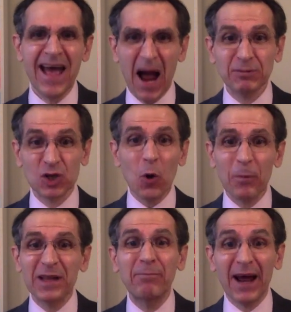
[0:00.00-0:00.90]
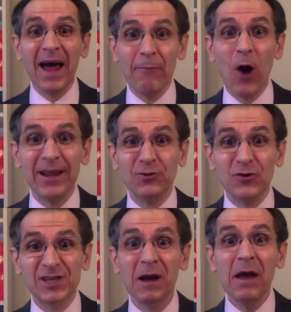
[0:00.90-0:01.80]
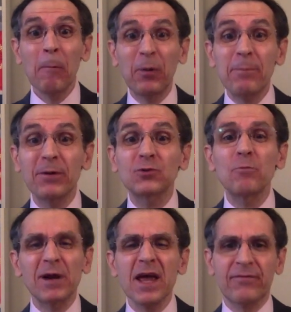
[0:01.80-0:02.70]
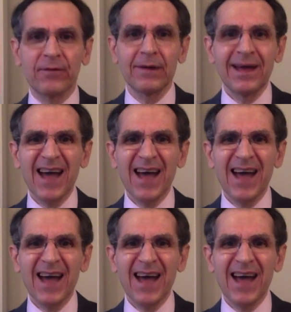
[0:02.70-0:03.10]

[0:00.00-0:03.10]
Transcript: I'm stupid, but I want to, people to believe.